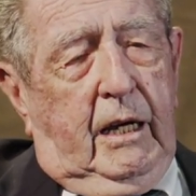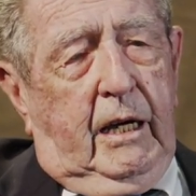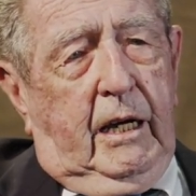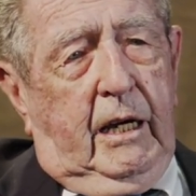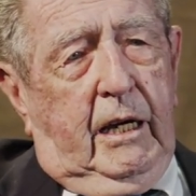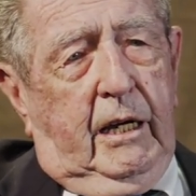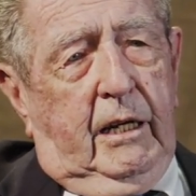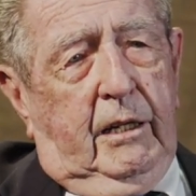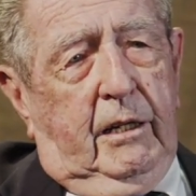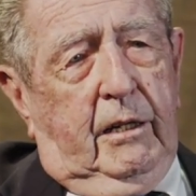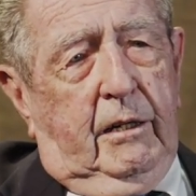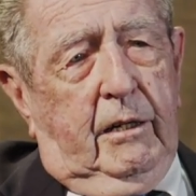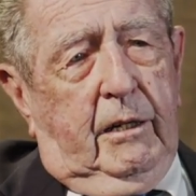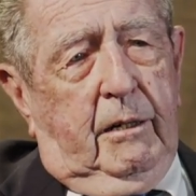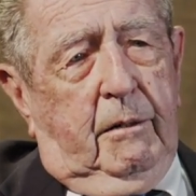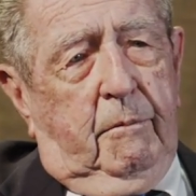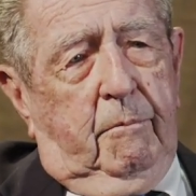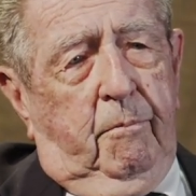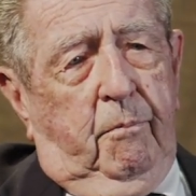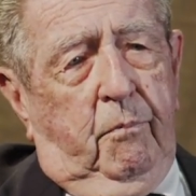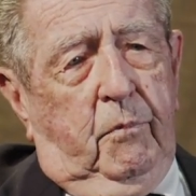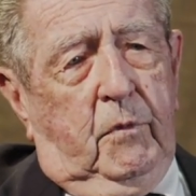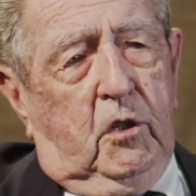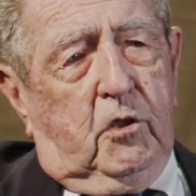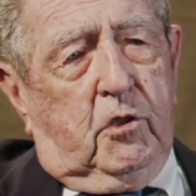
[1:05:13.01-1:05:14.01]
And
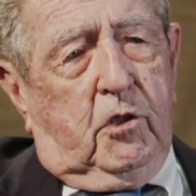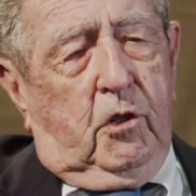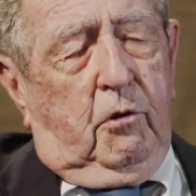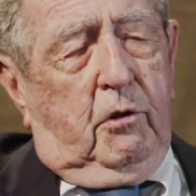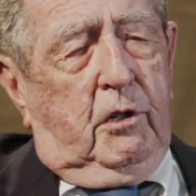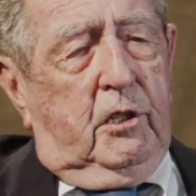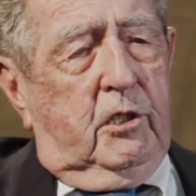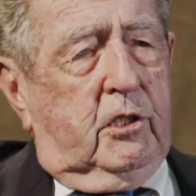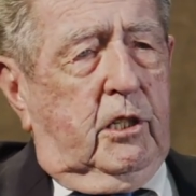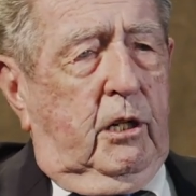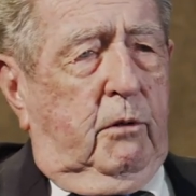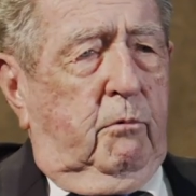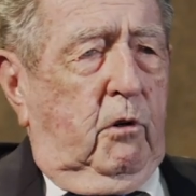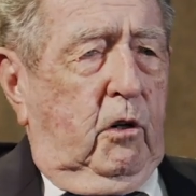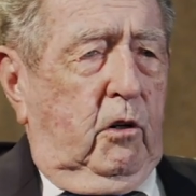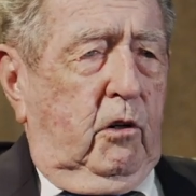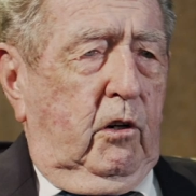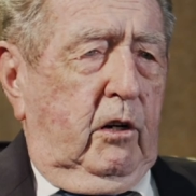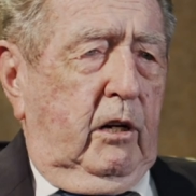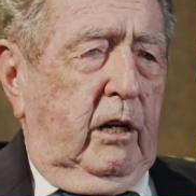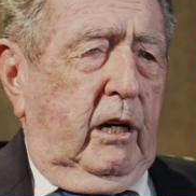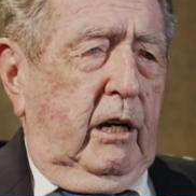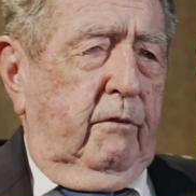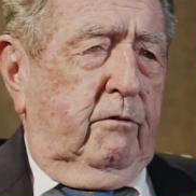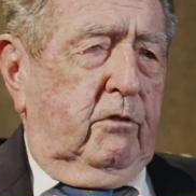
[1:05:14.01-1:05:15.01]
um, so he said, We're
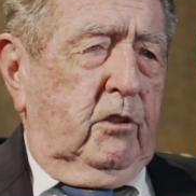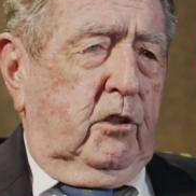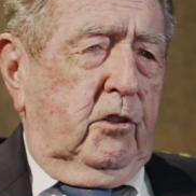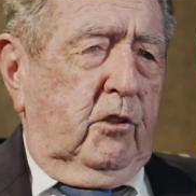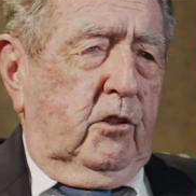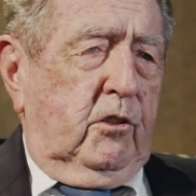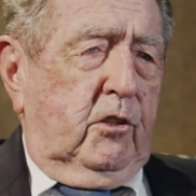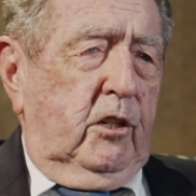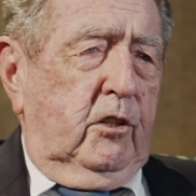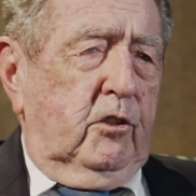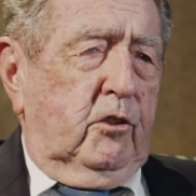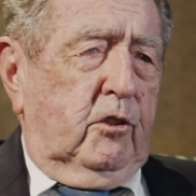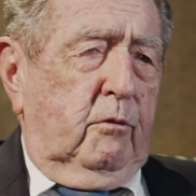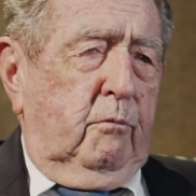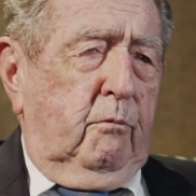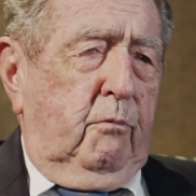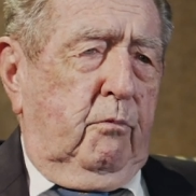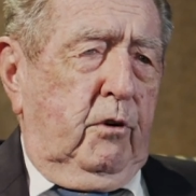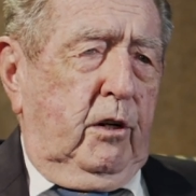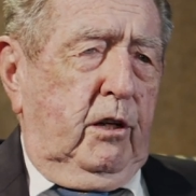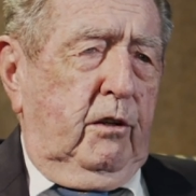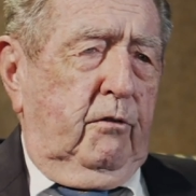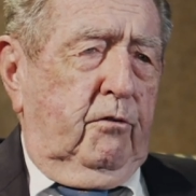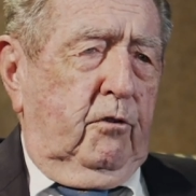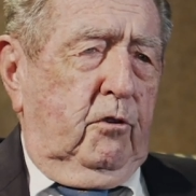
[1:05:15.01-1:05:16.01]
going to have a decision
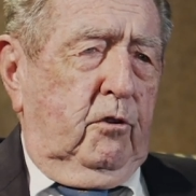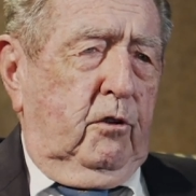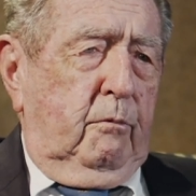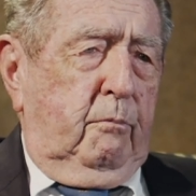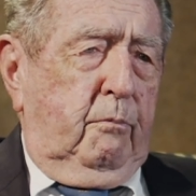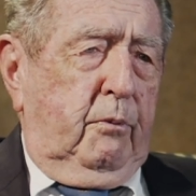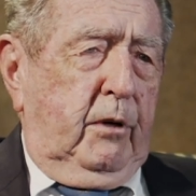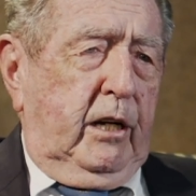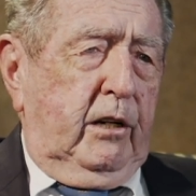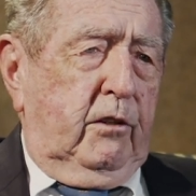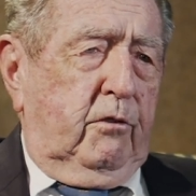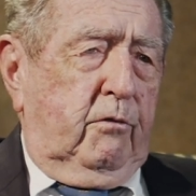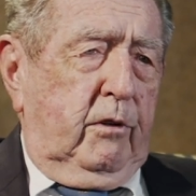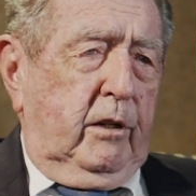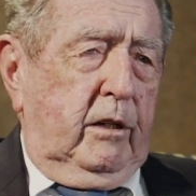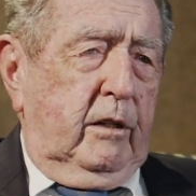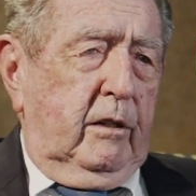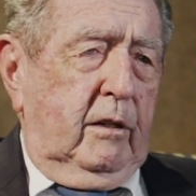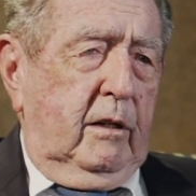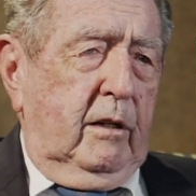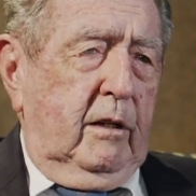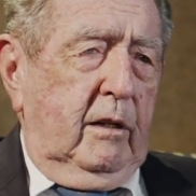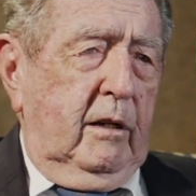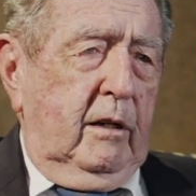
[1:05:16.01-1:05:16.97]
brief on the Patriot.